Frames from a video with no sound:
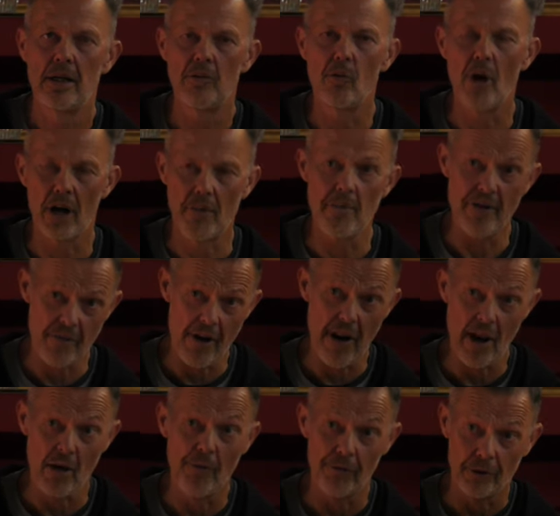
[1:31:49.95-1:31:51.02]
what can be very
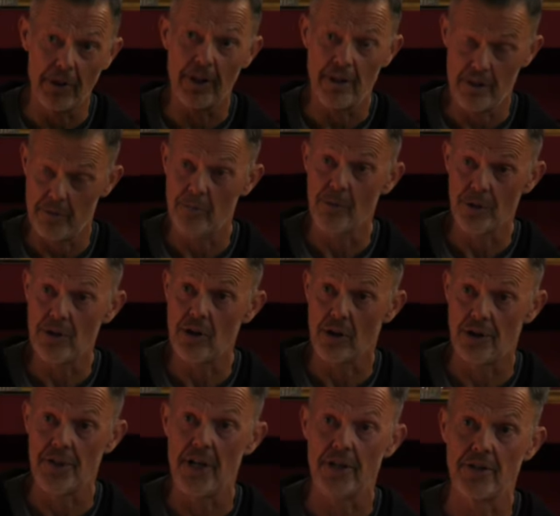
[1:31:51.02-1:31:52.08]
helpful in the Buddhist
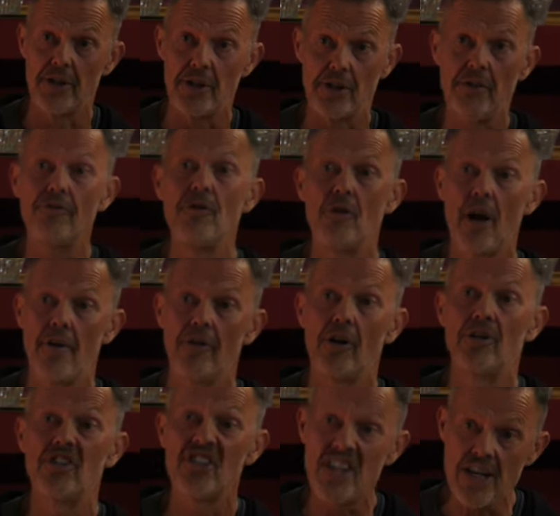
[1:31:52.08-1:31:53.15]
context is if you have a
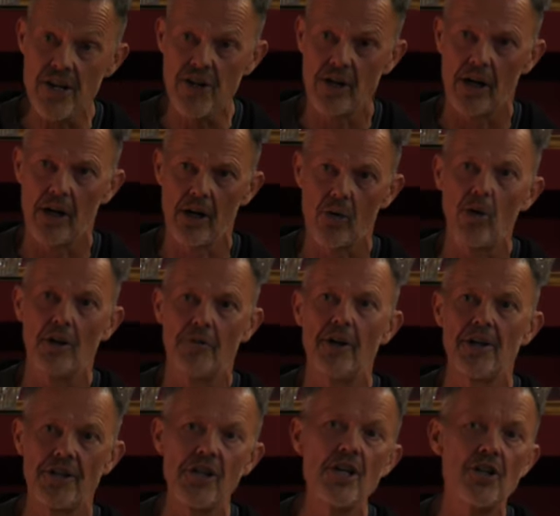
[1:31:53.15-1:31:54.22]
teacher, a
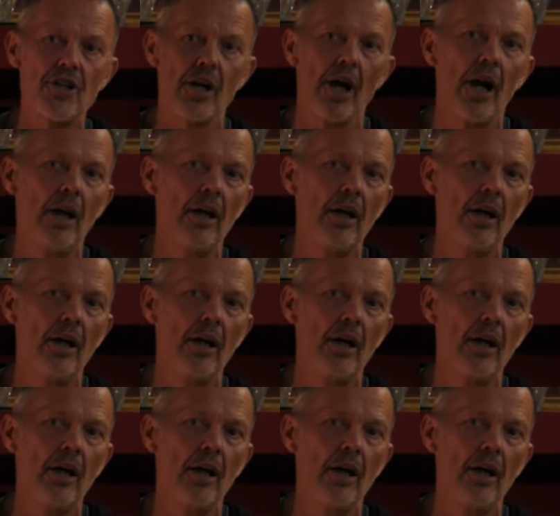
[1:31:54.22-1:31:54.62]
qualified teacher,